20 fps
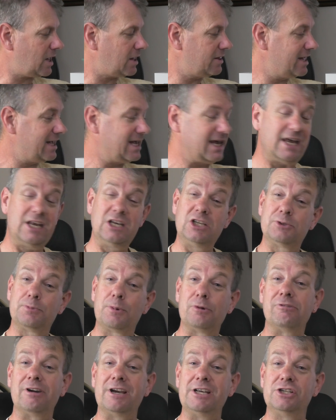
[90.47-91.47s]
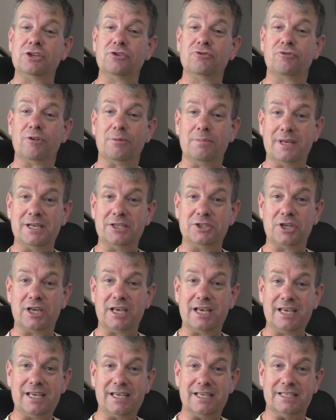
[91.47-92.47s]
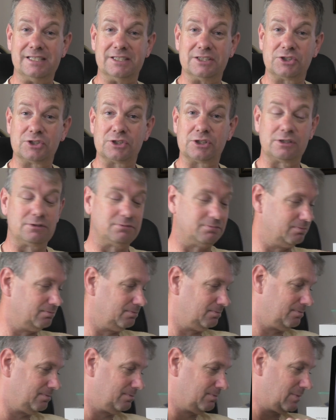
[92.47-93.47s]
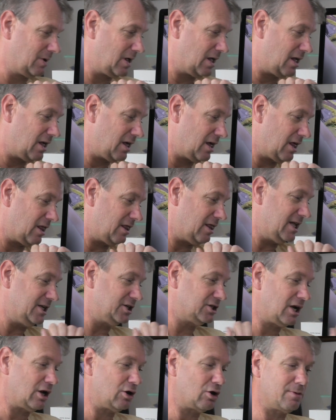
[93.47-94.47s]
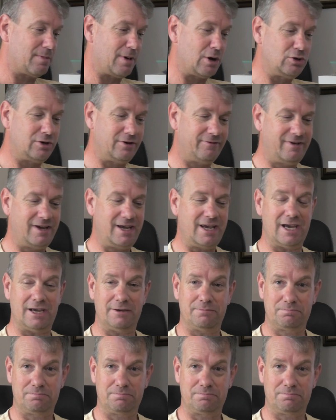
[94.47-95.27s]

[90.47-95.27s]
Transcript: The inspiration from this is this locomotive here.